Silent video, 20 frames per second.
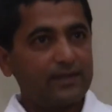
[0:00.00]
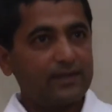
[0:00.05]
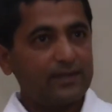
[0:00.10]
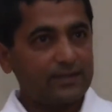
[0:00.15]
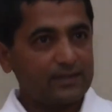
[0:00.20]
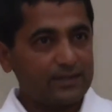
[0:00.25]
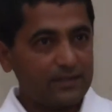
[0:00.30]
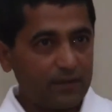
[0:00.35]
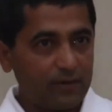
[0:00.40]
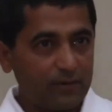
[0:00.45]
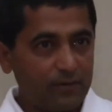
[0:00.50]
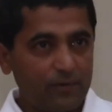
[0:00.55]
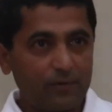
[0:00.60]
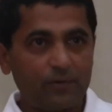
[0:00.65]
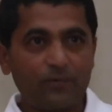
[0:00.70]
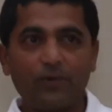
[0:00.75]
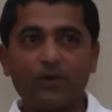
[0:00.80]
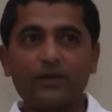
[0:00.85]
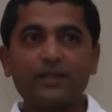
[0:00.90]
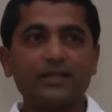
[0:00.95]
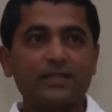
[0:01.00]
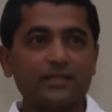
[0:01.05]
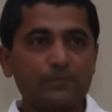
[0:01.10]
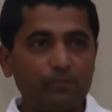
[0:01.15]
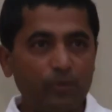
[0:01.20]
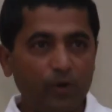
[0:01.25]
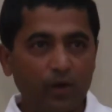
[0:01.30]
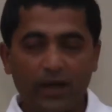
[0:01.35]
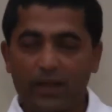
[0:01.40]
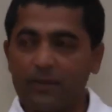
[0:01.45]
It's what this
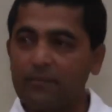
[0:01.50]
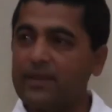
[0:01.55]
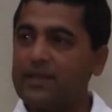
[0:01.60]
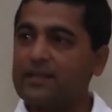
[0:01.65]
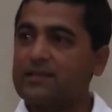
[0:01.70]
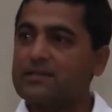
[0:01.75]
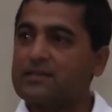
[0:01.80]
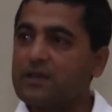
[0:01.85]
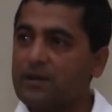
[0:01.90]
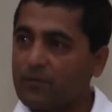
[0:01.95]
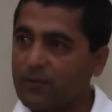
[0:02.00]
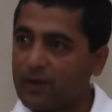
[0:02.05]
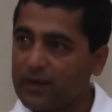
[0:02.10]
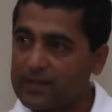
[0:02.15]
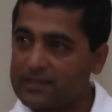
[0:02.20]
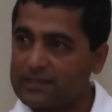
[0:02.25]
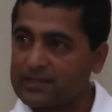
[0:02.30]
body means. What